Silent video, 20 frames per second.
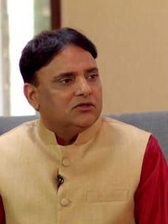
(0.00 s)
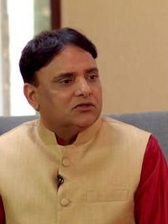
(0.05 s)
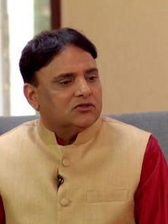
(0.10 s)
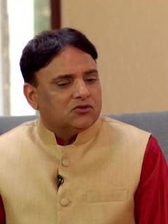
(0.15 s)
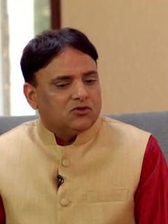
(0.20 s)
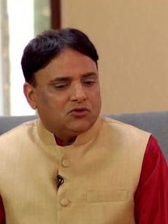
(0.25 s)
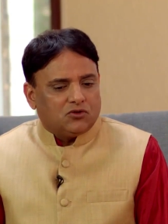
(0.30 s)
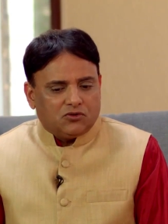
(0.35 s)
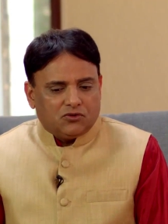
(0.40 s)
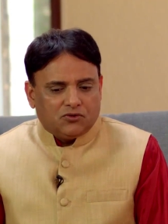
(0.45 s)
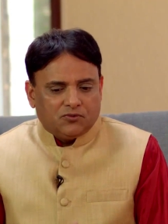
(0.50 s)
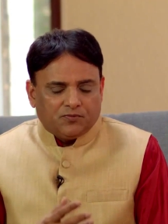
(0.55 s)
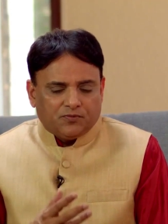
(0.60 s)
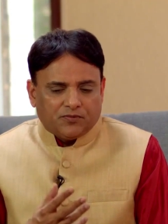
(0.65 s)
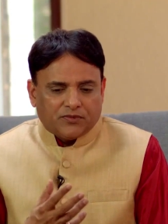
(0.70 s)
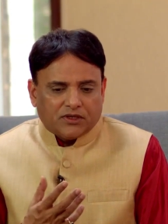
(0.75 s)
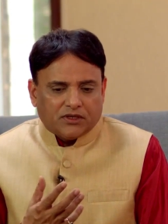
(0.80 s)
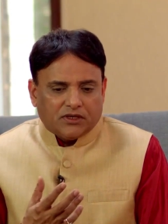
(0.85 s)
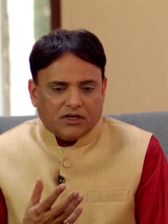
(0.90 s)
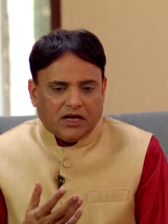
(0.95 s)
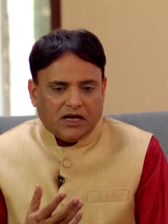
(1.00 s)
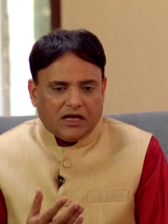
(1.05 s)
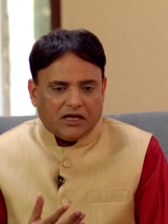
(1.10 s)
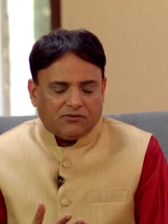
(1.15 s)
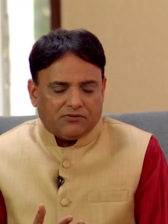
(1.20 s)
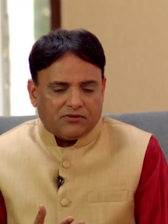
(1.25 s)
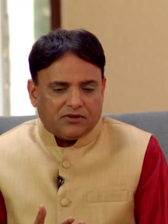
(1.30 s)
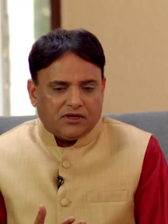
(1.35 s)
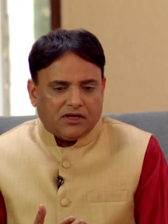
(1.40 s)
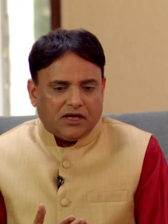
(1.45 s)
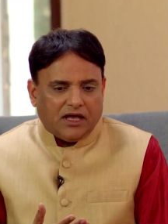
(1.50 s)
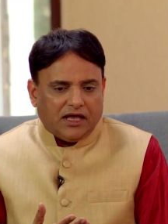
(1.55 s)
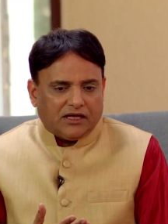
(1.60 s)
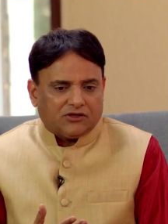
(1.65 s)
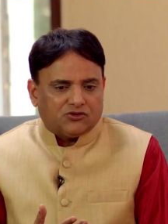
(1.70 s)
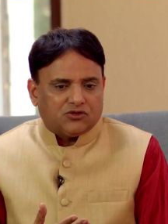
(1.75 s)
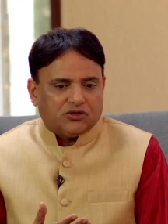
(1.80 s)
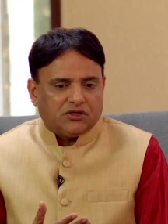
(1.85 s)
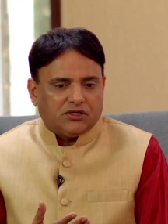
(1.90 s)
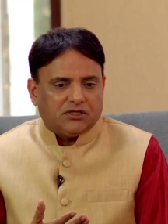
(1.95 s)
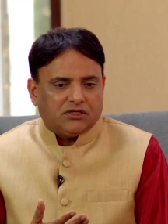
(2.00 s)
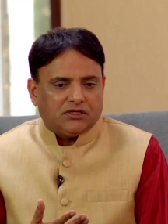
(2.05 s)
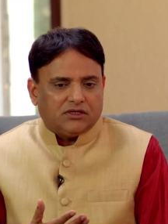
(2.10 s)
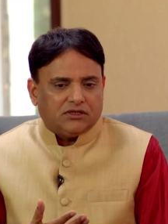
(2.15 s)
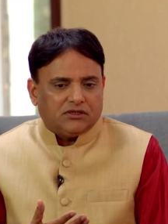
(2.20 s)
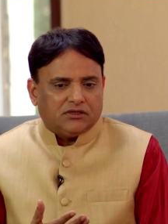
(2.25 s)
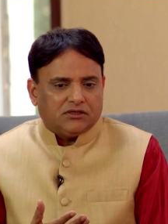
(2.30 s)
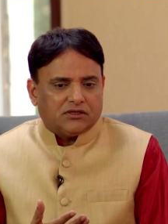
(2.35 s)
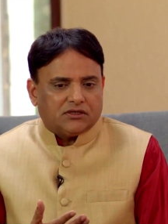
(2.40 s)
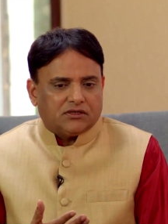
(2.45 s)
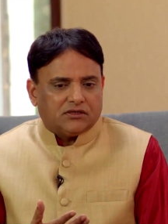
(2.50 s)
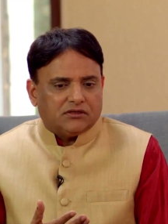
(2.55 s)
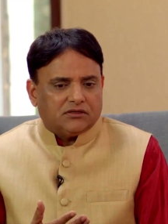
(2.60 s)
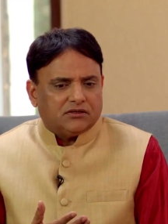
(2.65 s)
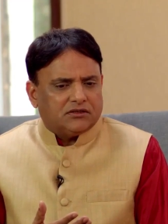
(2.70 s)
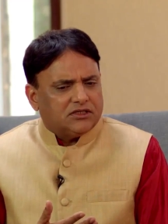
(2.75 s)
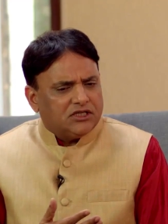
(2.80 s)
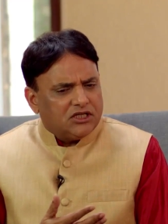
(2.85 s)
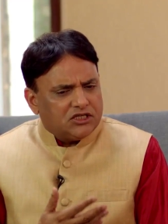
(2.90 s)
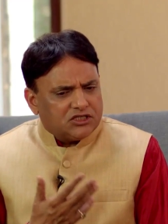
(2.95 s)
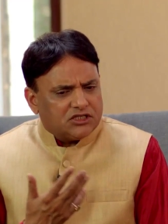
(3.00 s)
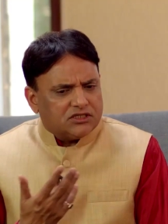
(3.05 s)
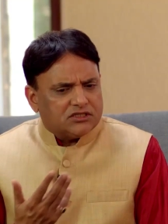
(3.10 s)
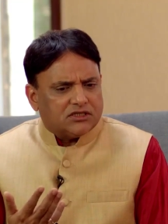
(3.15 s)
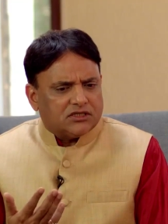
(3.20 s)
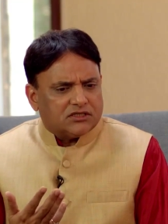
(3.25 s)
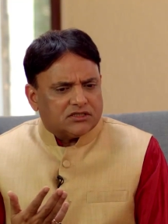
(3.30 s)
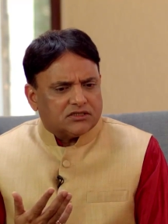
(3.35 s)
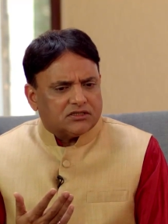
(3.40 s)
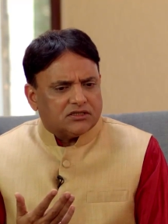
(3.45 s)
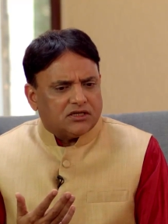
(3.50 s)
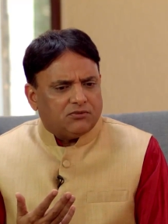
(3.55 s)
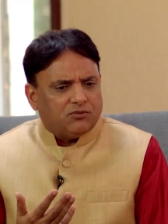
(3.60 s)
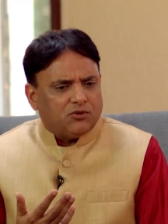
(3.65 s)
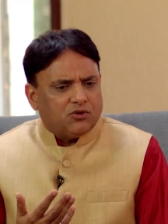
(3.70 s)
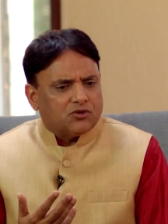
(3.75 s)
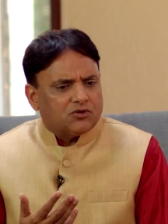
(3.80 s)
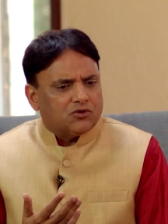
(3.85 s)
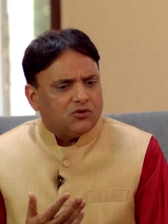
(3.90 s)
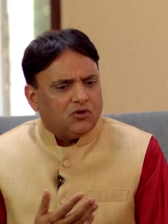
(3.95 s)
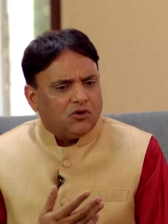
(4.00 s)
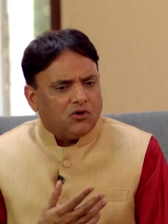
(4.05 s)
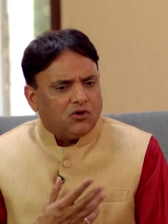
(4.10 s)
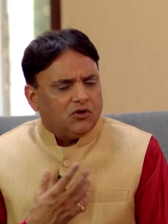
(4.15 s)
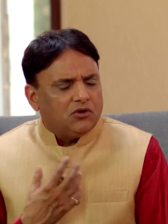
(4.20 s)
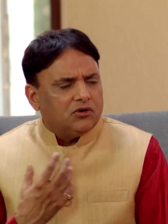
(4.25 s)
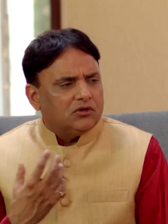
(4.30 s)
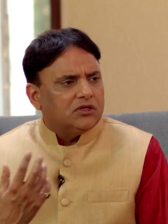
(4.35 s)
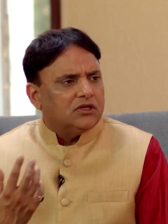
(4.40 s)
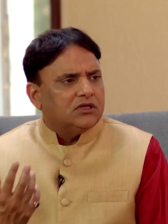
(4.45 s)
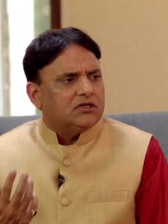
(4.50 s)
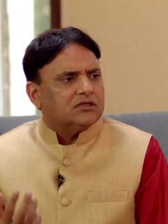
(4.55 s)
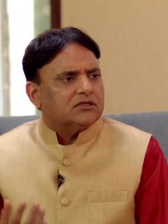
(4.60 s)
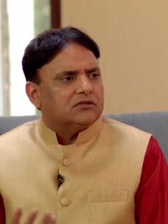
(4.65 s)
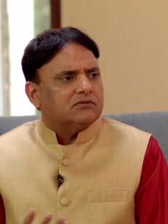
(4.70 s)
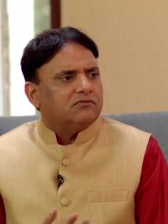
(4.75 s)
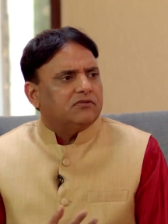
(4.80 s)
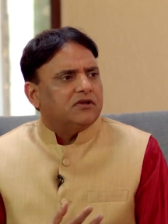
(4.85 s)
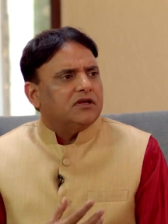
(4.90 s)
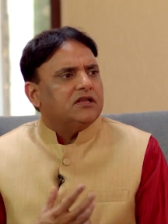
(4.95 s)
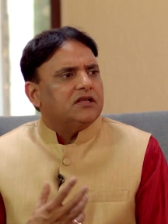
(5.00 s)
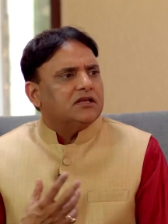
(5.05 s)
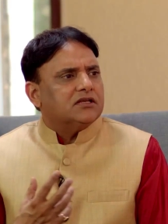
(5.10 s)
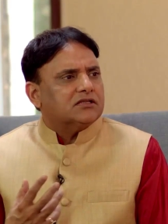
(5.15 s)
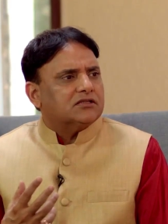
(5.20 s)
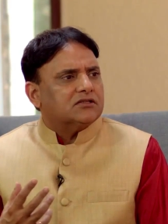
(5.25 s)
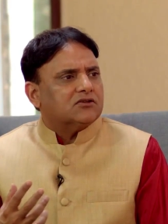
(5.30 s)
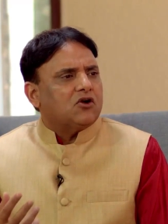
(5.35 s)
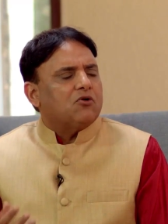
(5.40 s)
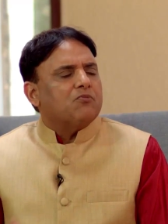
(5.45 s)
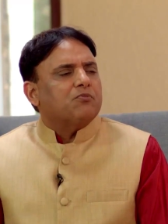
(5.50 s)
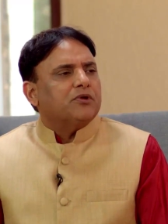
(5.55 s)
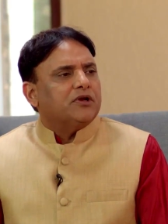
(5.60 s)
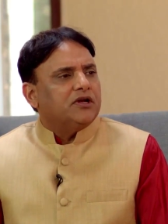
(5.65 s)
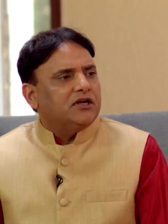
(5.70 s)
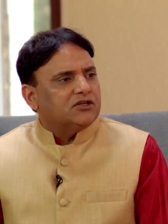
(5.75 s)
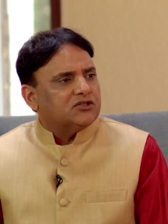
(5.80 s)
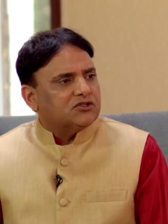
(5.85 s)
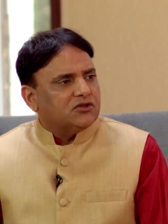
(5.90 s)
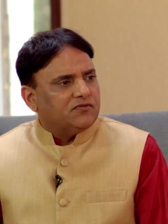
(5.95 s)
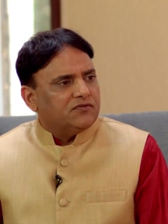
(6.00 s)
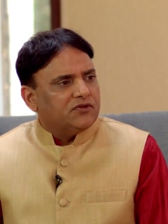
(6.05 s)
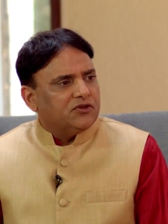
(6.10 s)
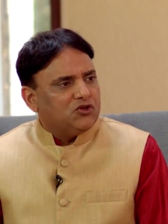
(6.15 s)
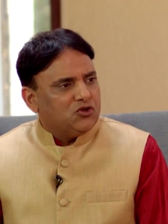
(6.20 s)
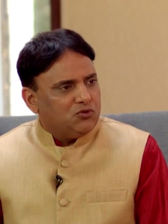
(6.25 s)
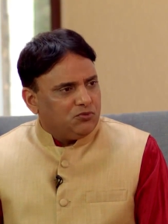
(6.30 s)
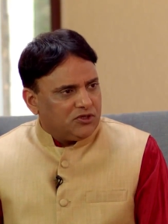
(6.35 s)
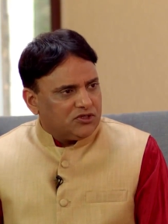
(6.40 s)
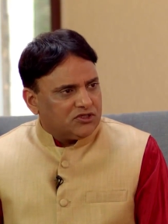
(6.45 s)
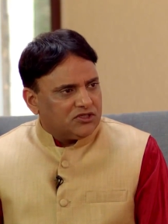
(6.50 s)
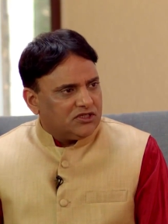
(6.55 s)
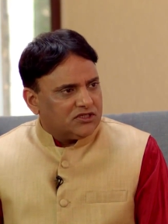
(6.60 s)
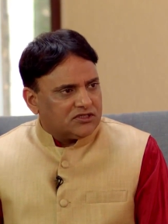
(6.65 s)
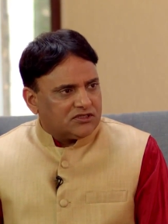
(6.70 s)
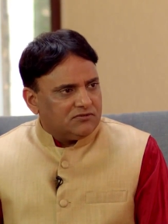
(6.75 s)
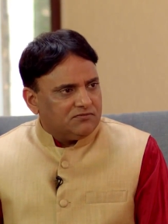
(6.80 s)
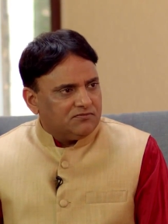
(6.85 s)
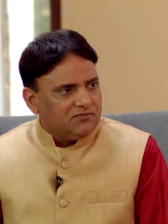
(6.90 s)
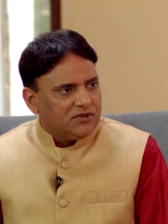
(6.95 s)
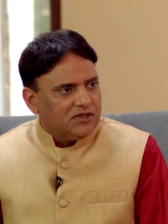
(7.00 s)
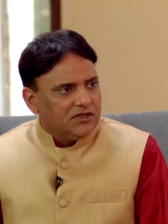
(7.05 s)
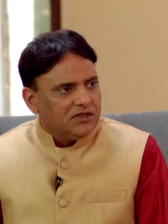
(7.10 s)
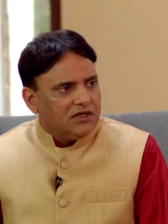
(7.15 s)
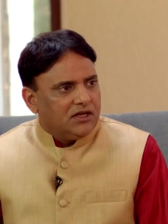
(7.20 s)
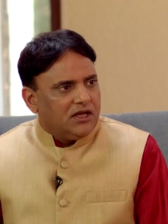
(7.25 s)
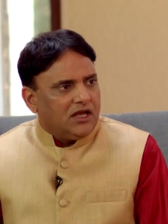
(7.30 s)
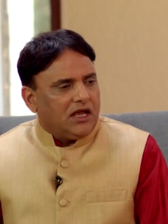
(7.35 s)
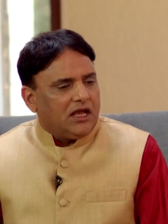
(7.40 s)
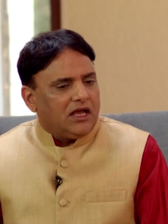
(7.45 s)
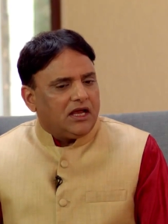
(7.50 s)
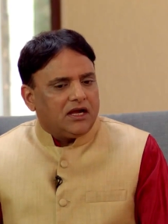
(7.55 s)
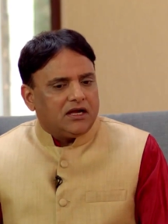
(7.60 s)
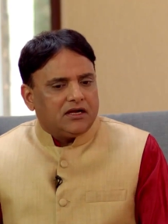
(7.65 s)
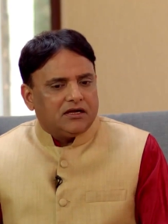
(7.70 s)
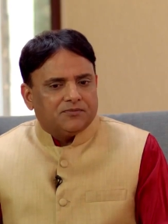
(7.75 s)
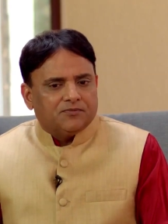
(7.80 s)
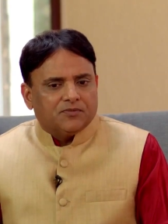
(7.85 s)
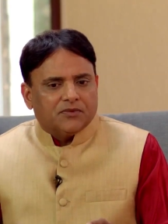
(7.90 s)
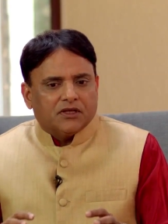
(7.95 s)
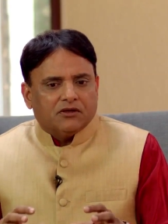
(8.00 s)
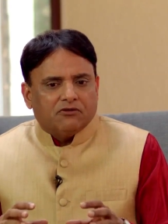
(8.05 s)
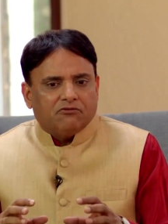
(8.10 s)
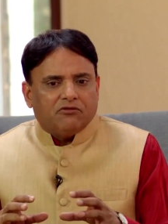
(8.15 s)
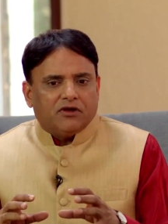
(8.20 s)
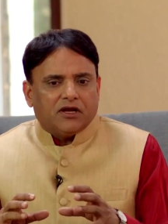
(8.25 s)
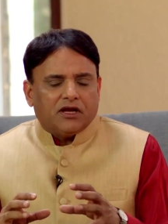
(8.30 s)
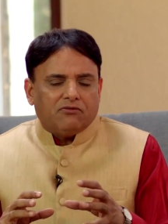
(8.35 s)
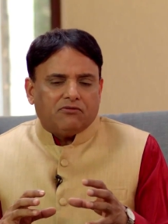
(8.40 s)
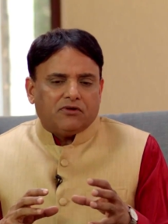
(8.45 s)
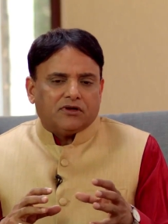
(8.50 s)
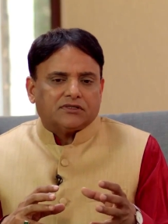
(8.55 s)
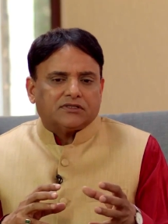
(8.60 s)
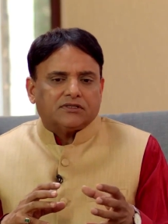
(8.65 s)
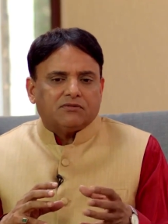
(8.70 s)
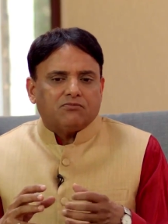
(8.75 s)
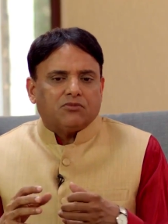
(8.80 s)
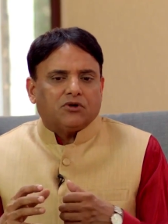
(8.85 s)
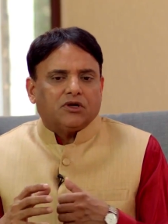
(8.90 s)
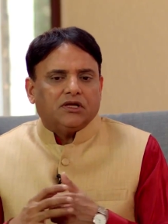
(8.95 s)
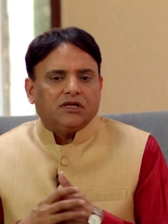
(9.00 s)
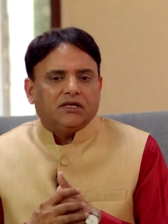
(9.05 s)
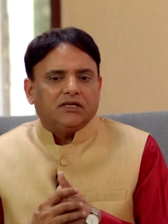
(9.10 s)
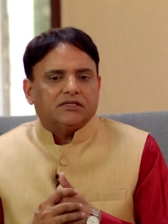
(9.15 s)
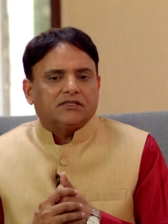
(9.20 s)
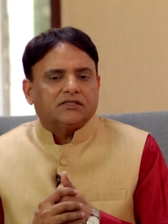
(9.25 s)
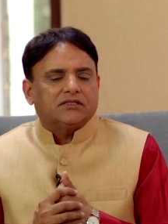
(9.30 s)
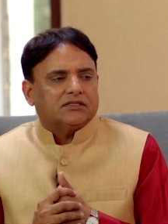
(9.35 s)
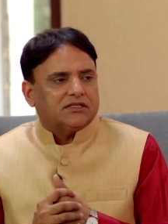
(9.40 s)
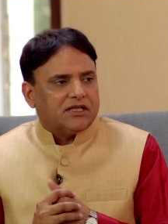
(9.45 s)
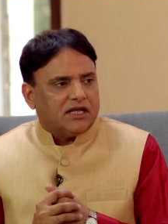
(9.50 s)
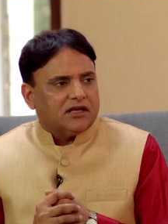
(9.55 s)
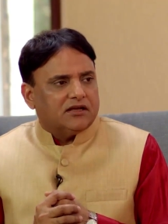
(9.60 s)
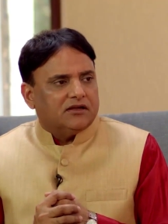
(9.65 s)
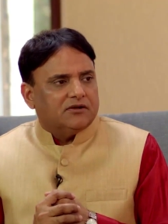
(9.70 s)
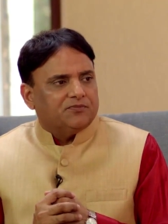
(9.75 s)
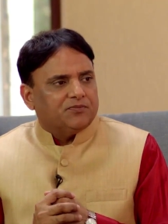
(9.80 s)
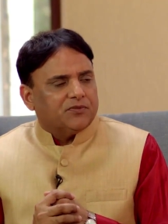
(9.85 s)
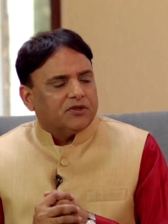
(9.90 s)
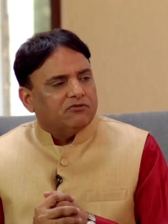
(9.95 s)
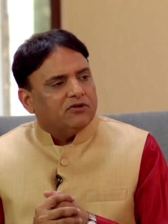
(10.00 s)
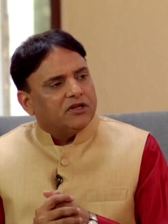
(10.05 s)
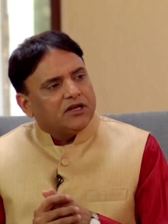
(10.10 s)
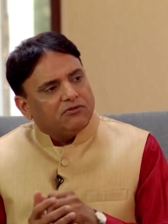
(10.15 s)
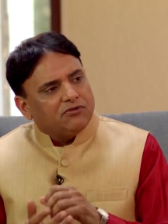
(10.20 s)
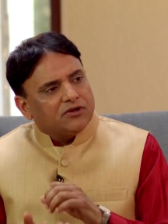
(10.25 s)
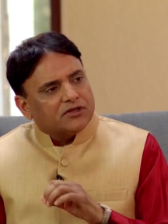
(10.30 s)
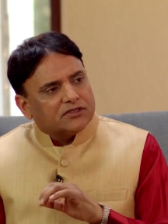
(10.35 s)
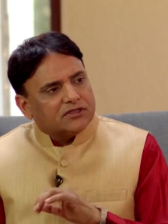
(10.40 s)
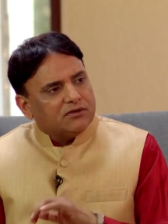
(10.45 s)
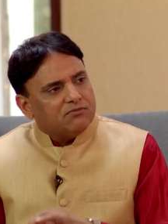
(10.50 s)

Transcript: So Ayurveda actually teaches us about all these various components of the human system, and whenever somebody is sick, whenever